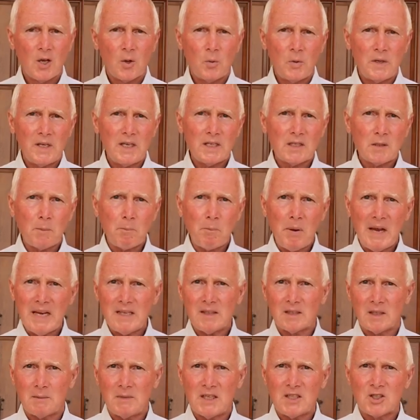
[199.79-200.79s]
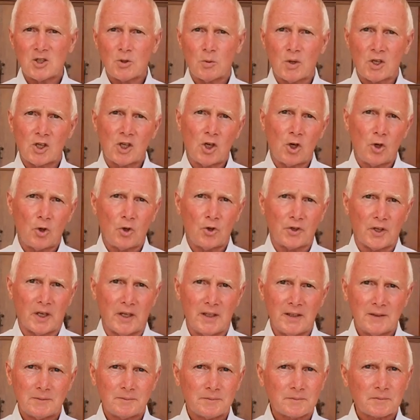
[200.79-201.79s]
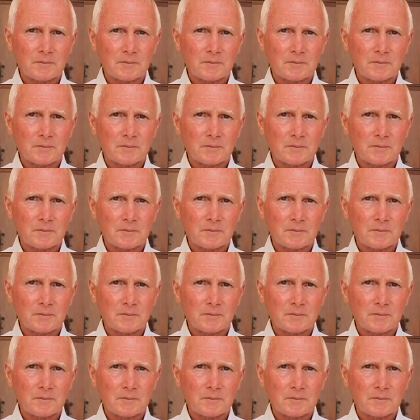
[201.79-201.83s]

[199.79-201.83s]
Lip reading: we need to paint them into a corner,